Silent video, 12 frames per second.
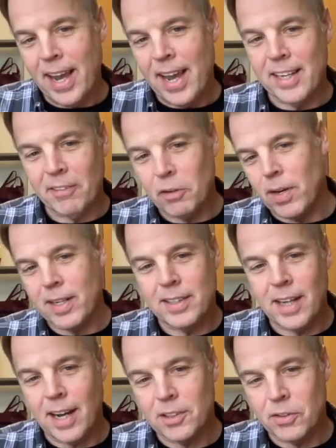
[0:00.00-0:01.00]
And if you want to
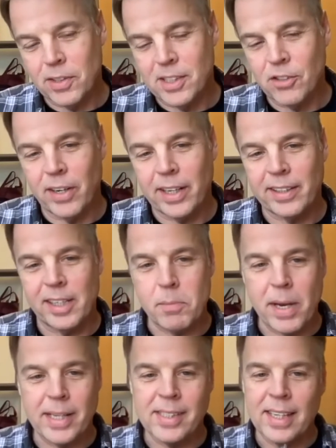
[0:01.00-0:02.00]
talk to us directly, you
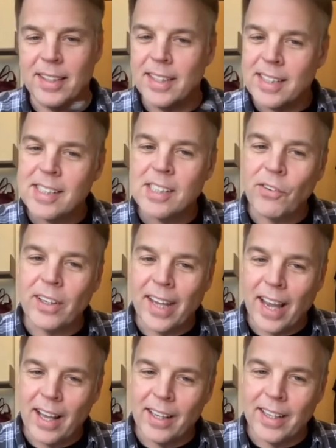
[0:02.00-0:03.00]
might say, this is for
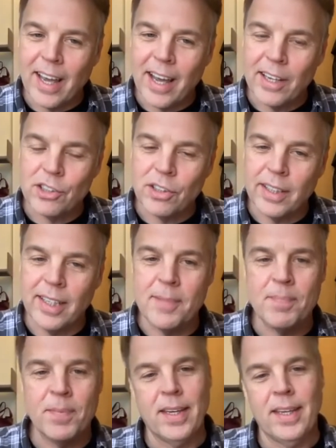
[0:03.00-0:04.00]
Callie, actually.
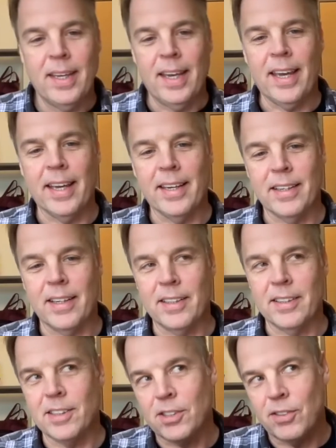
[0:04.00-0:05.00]
And I'll
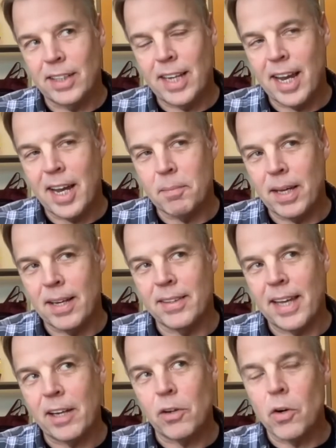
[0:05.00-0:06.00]
just recap
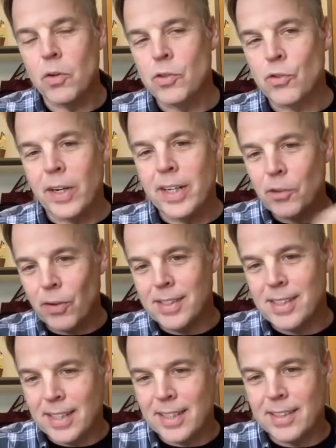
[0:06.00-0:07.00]
that goes right into our
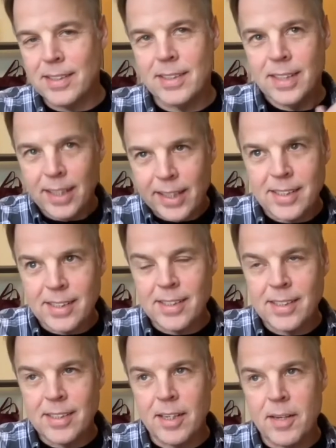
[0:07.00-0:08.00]
ticket
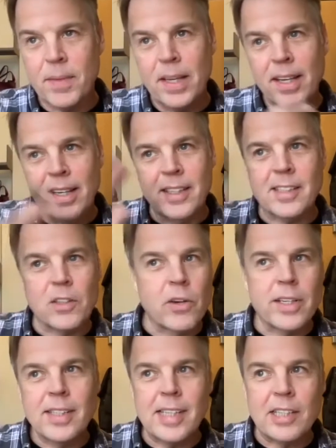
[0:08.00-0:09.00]
system, doesn't go
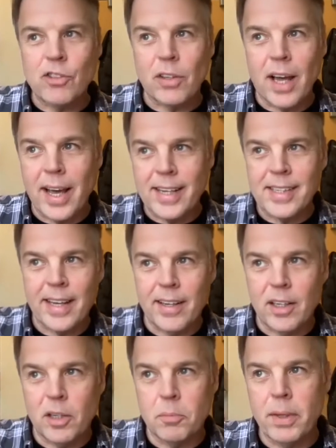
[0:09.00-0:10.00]
to centralized
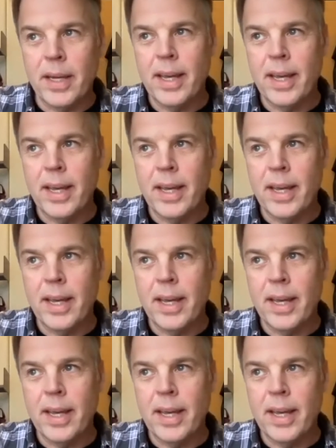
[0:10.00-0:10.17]
help,